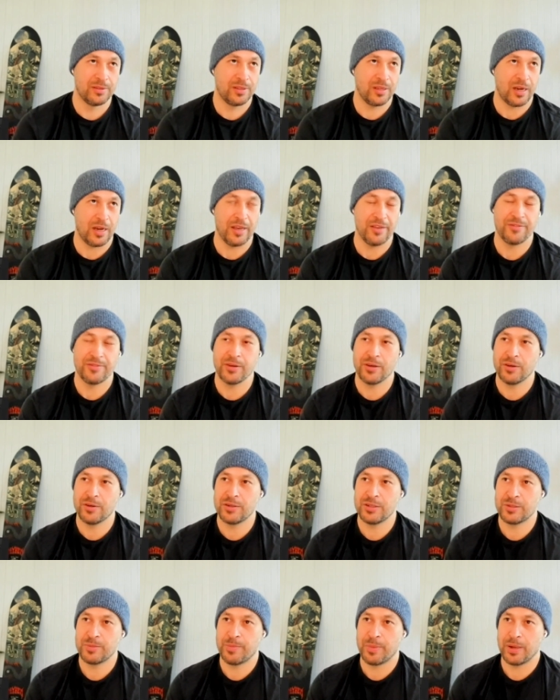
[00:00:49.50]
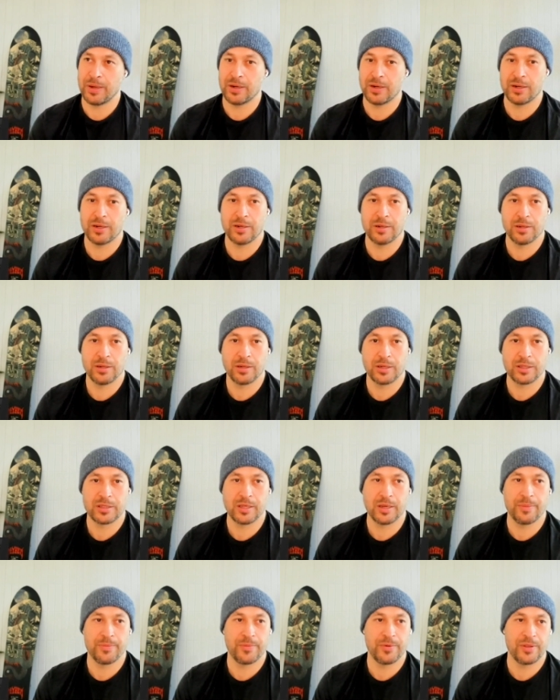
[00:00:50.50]
iPhone is better
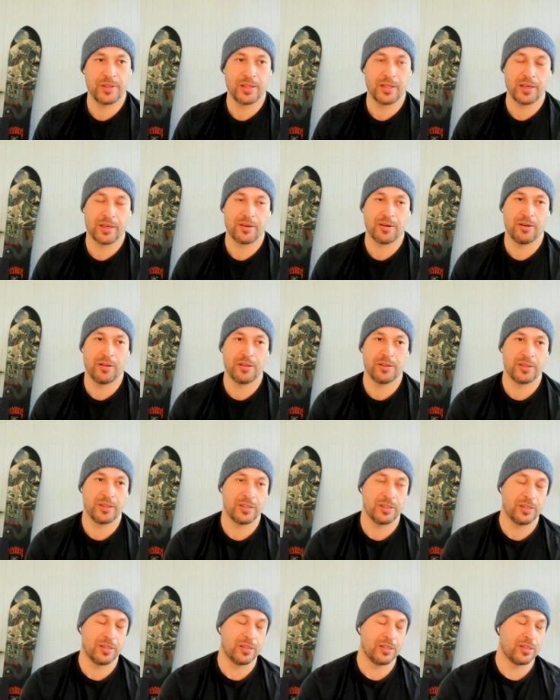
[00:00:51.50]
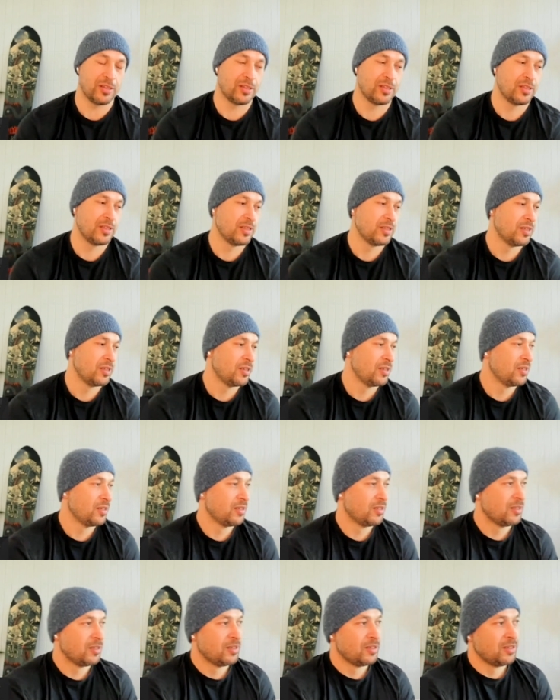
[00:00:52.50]
hooked up with all the
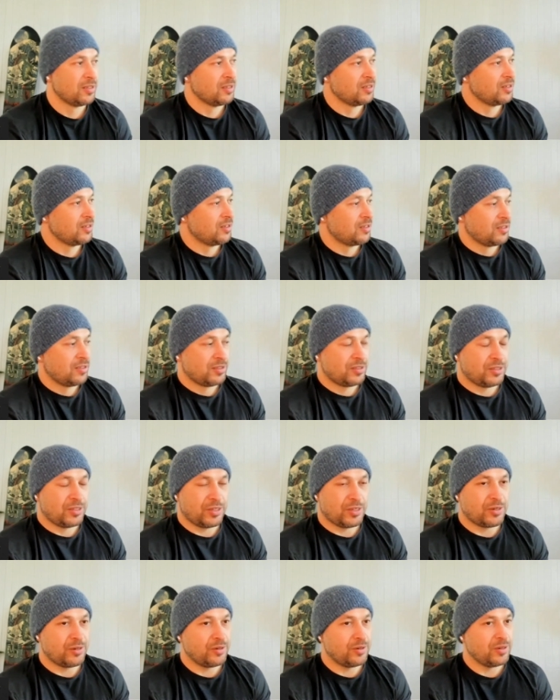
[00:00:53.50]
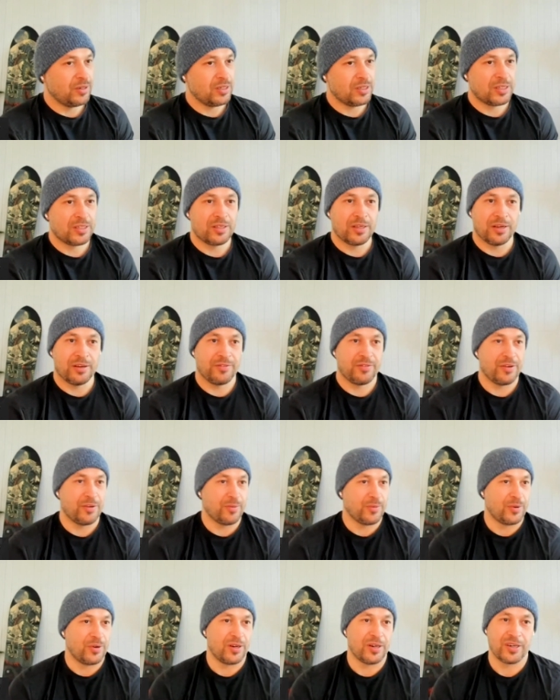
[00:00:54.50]
security stuff
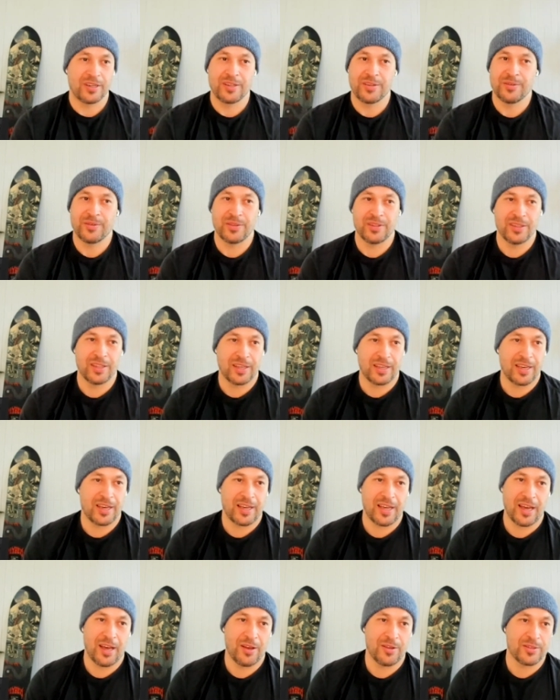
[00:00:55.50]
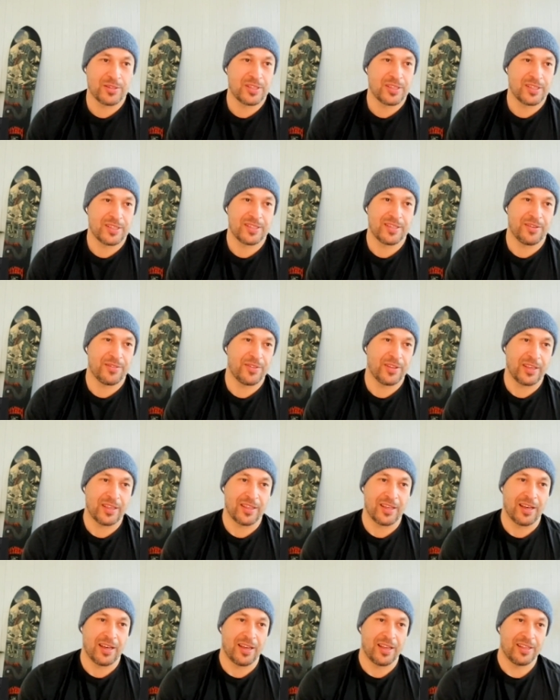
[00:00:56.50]
at work with accounts and stuff
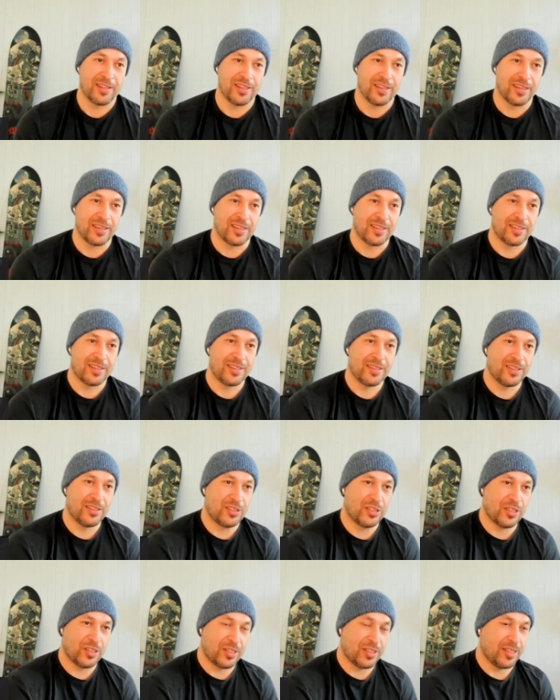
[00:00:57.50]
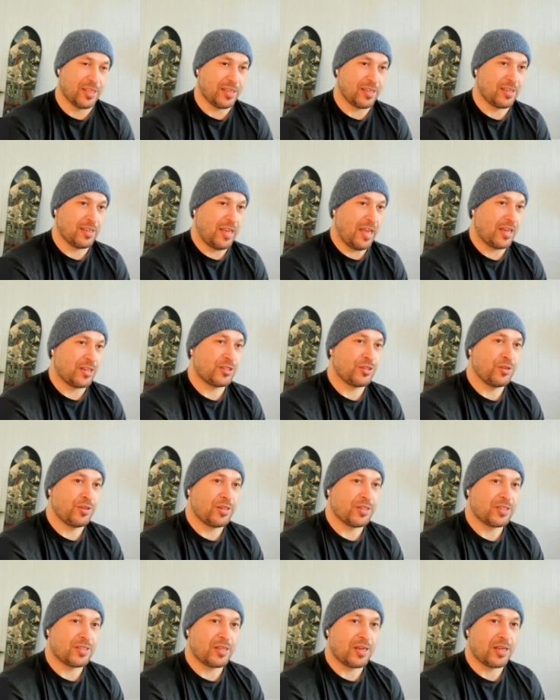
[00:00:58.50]
like that. It's just
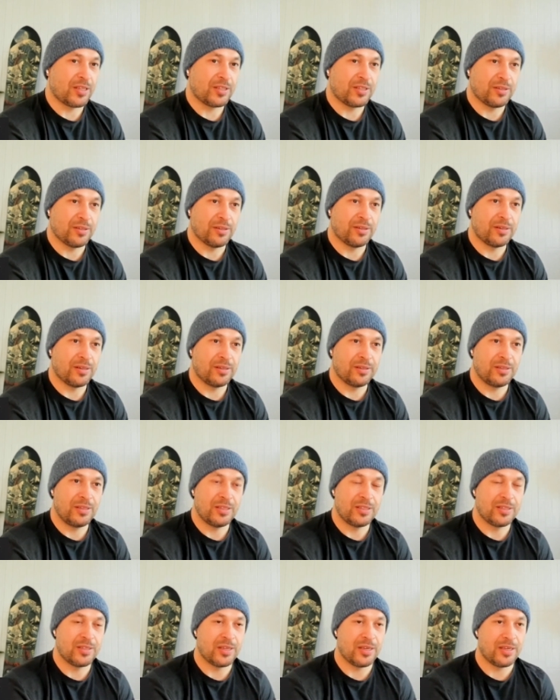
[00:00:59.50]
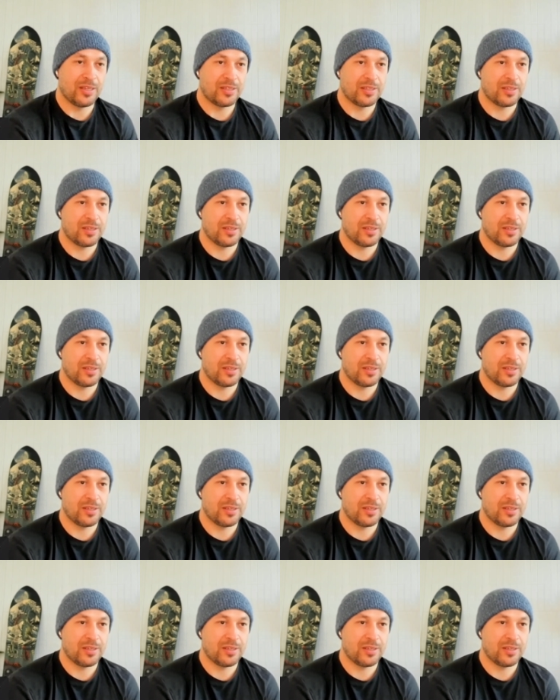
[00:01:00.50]
Android isn't as good at these days